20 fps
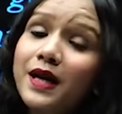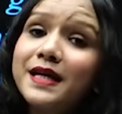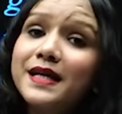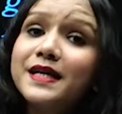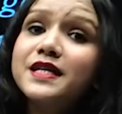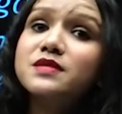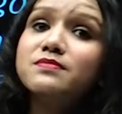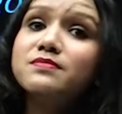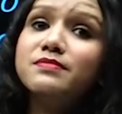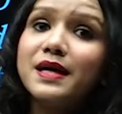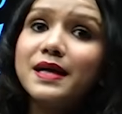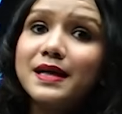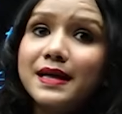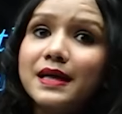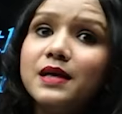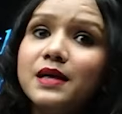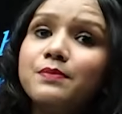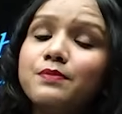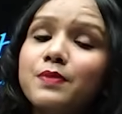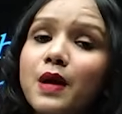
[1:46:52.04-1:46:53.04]
is merrily
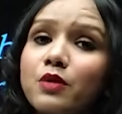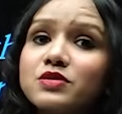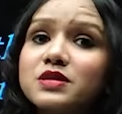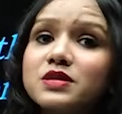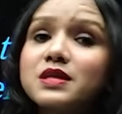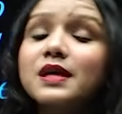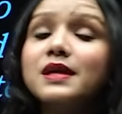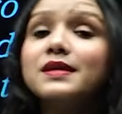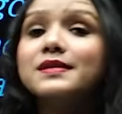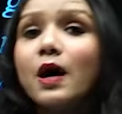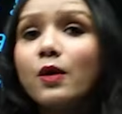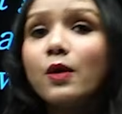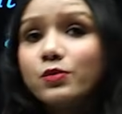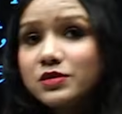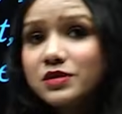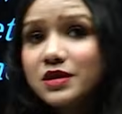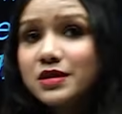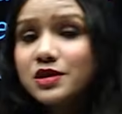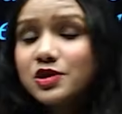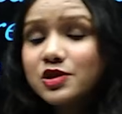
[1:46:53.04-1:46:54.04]
bouncing down
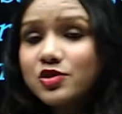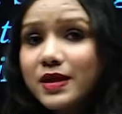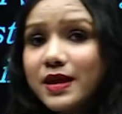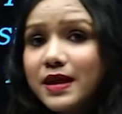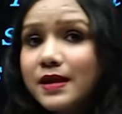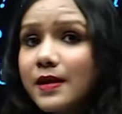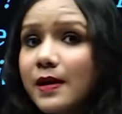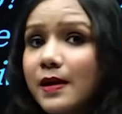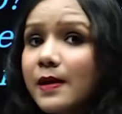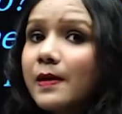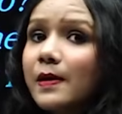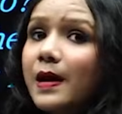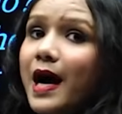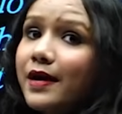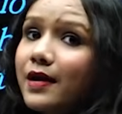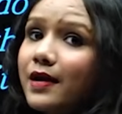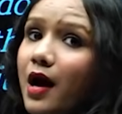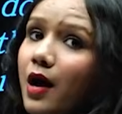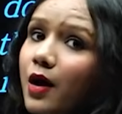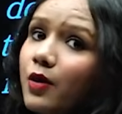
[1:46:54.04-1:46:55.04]
the street, and
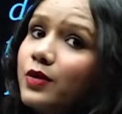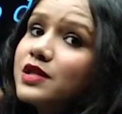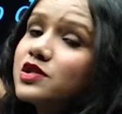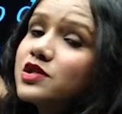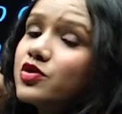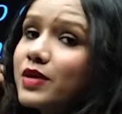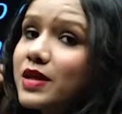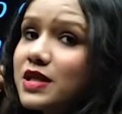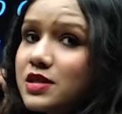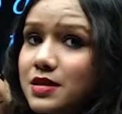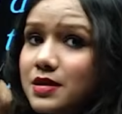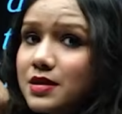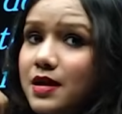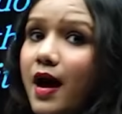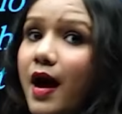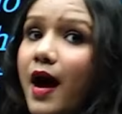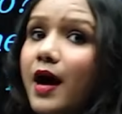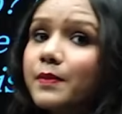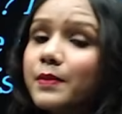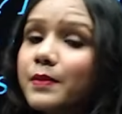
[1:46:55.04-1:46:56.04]
how it reaches the
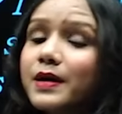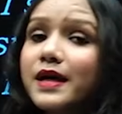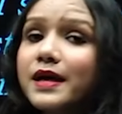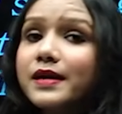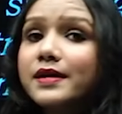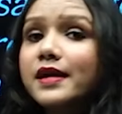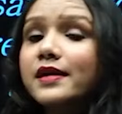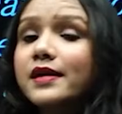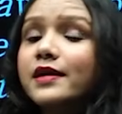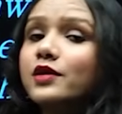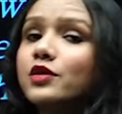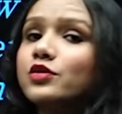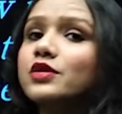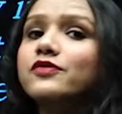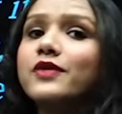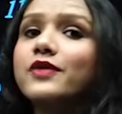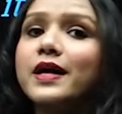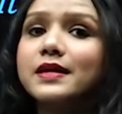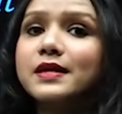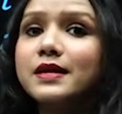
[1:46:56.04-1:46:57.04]
harbor and then
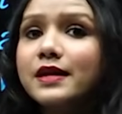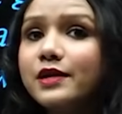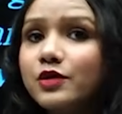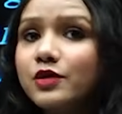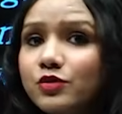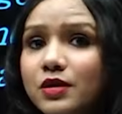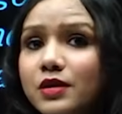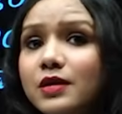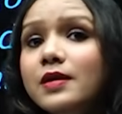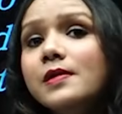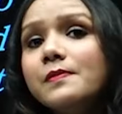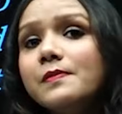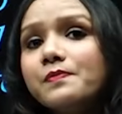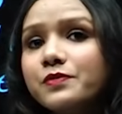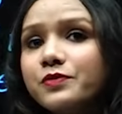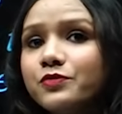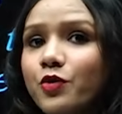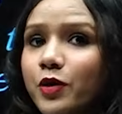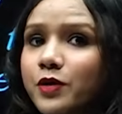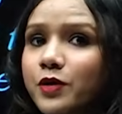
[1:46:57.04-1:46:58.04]
finally into the
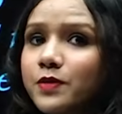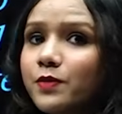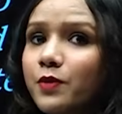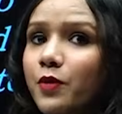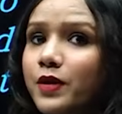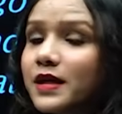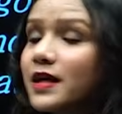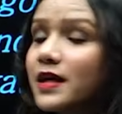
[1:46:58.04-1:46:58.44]
water body.